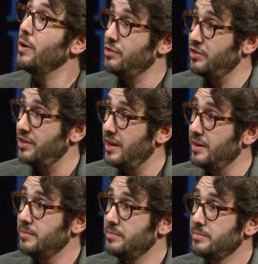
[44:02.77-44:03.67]
interested in,
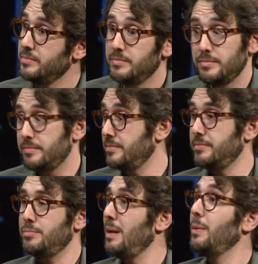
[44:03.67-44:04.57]

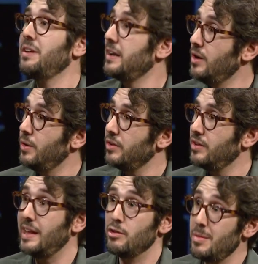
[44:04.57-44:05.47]
people take notice
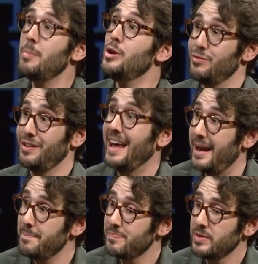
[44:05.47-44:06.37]
and they remember you for
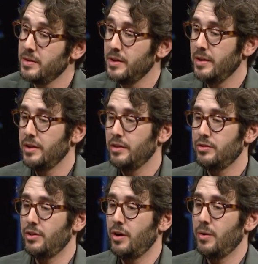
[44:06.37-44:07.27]
that.
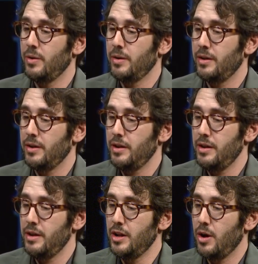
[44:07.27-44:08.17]
So,
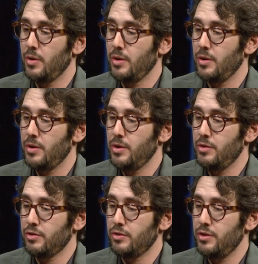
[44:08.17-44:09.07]
you know, you
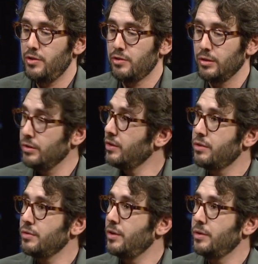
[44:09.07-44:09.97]
just you just learn
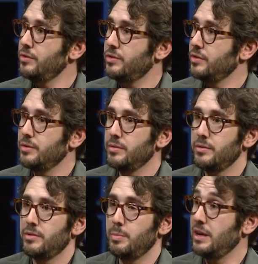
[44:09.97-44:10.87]
through those to
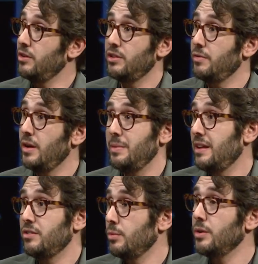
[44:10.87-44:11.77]
to pick yourself up, and
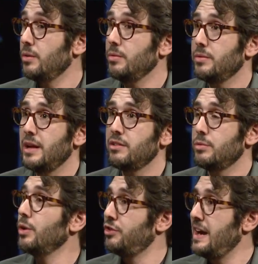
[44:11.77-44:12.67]
that's the real that's the
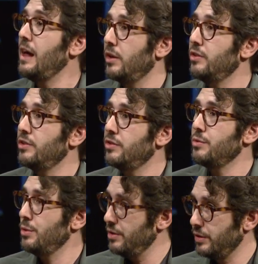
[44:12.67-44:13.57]
real challenge is
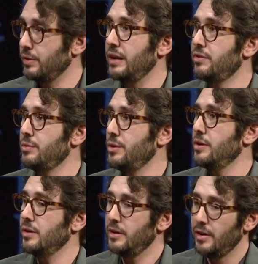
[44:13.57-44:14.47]
through your regrets, through
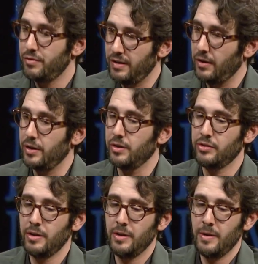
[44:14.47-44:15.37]
your failures,